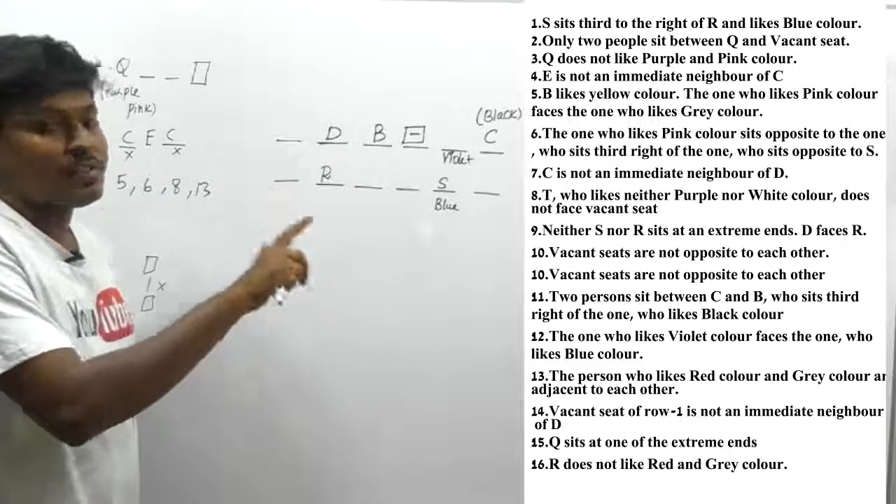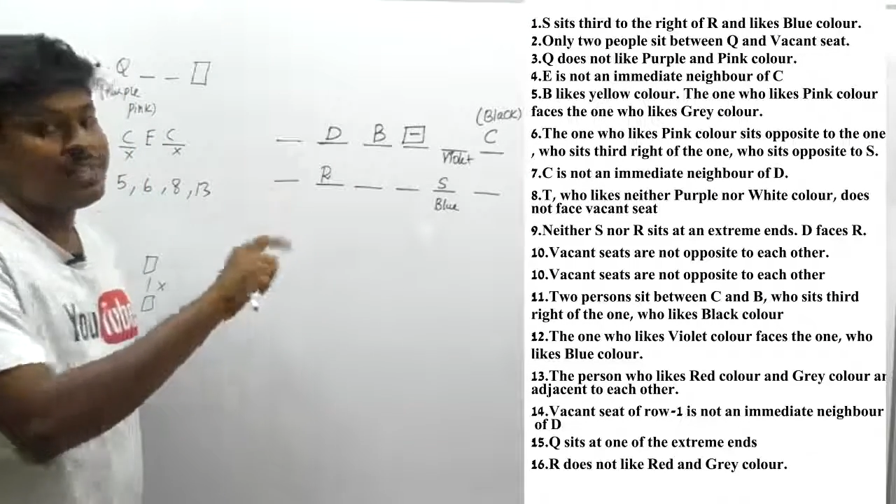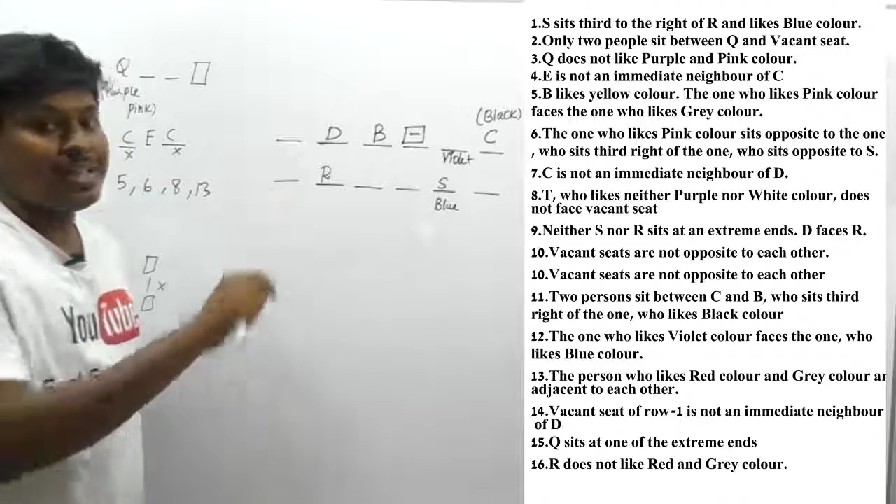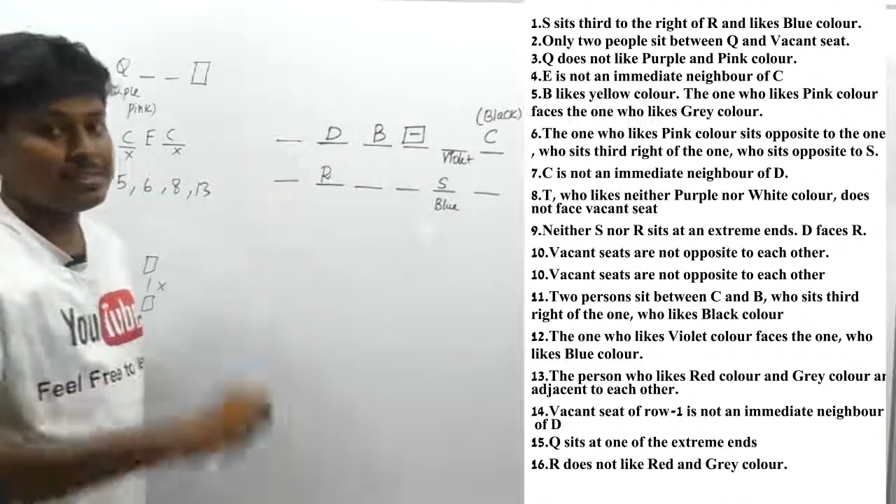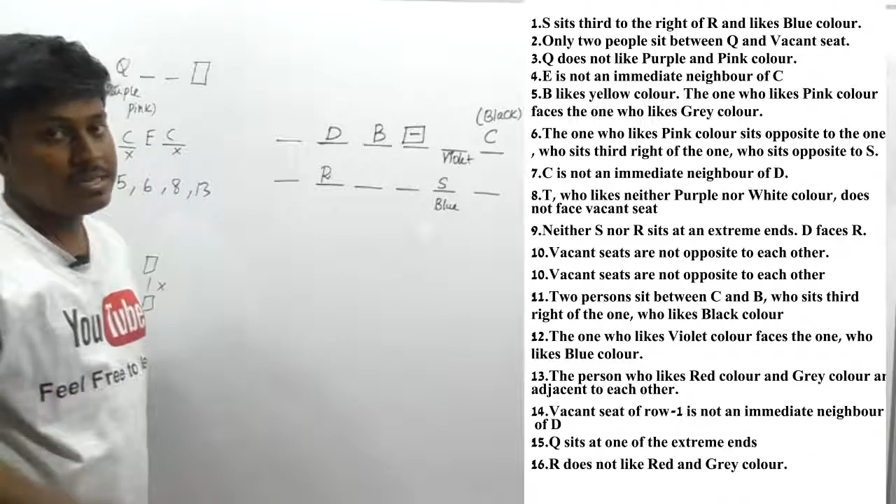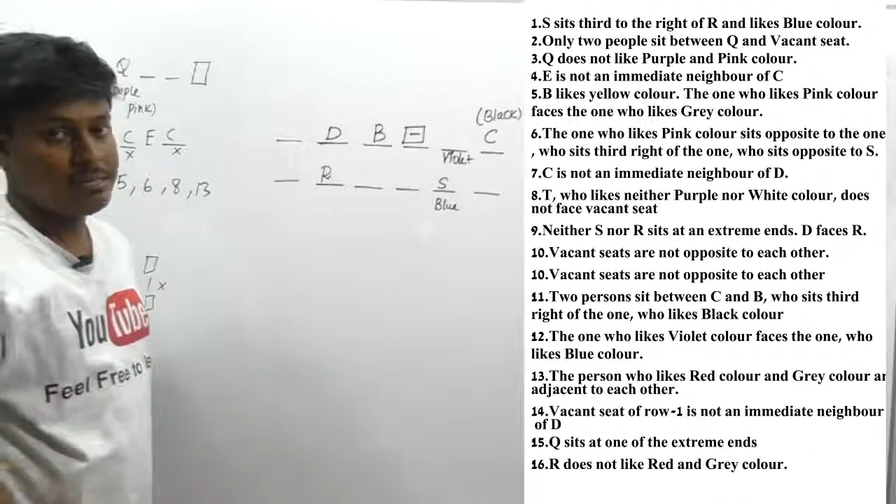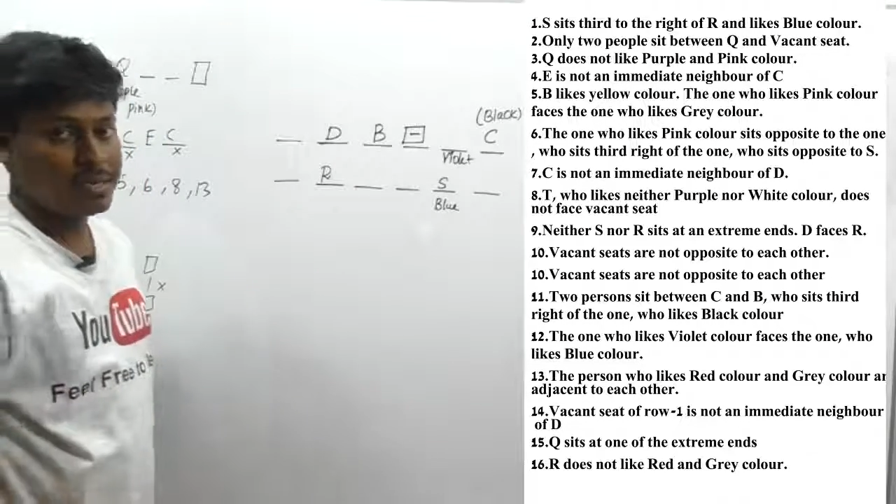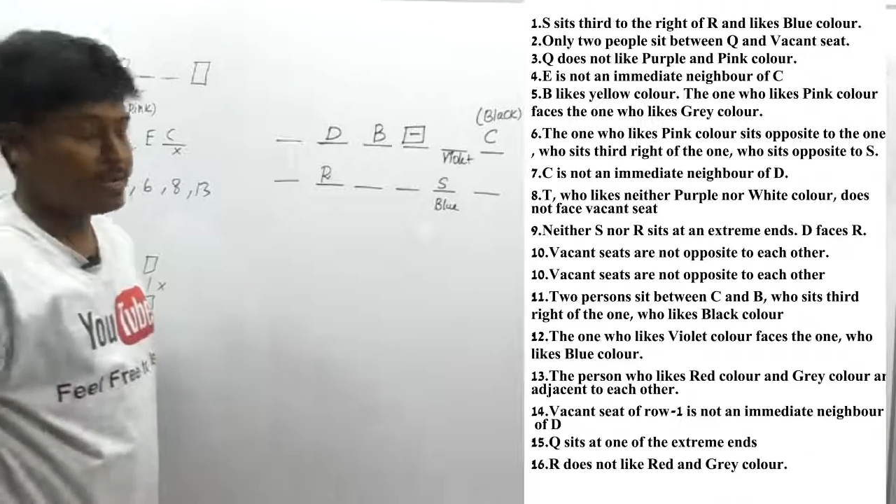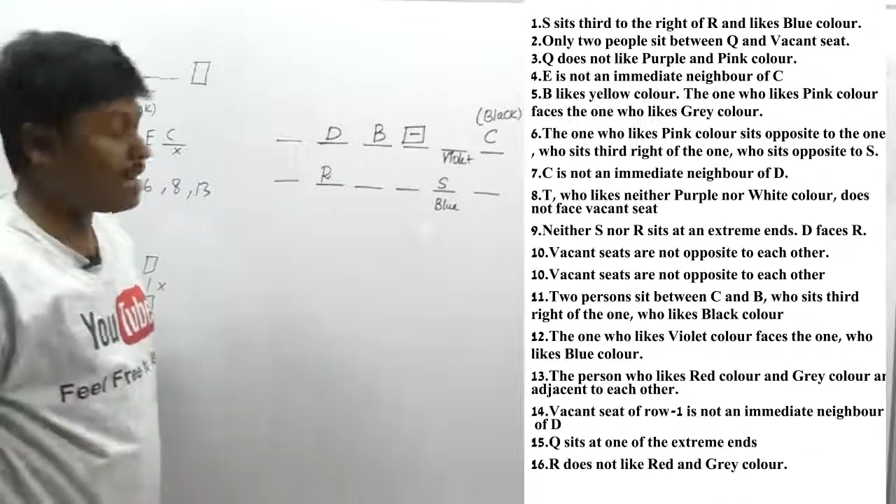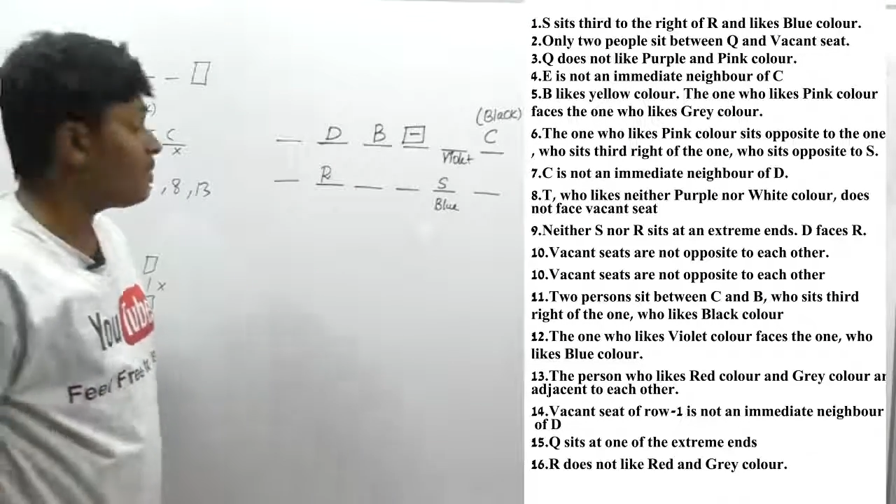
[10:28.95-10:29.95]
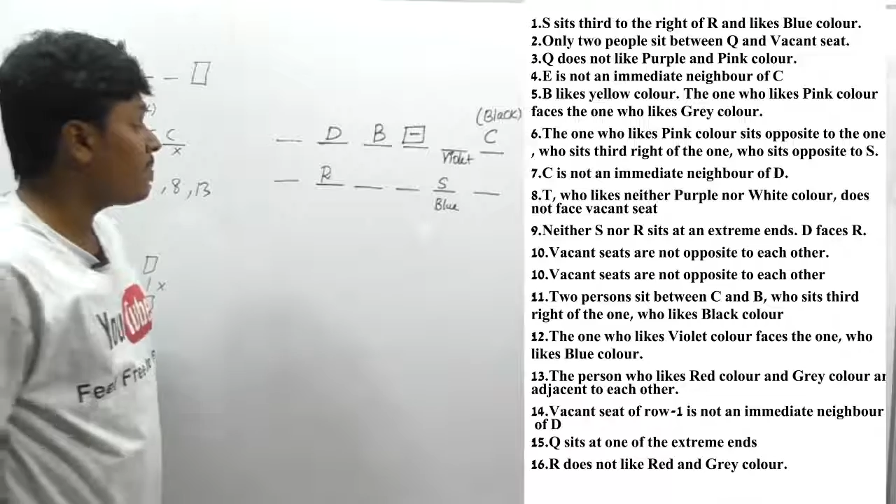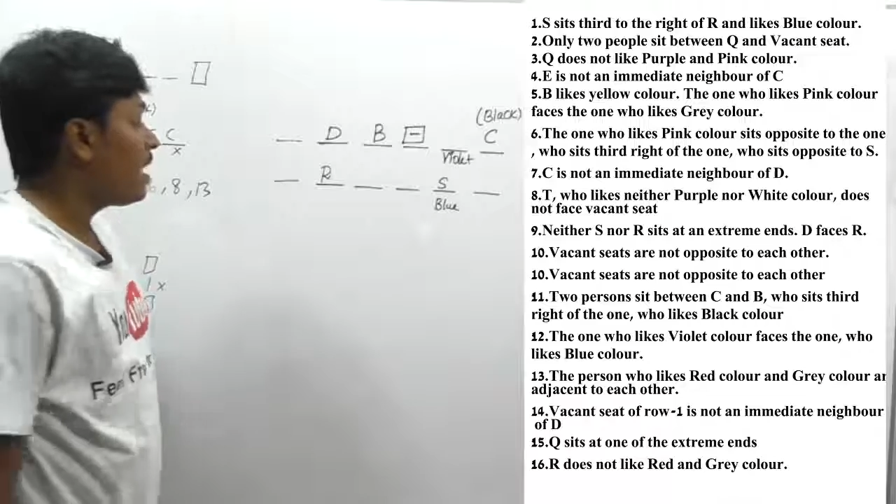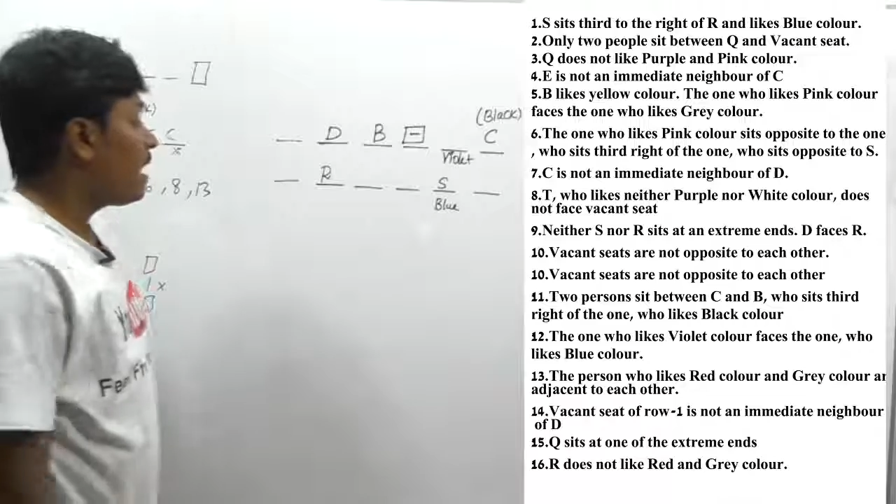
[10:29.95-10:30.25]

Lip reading: of the extreme end, right?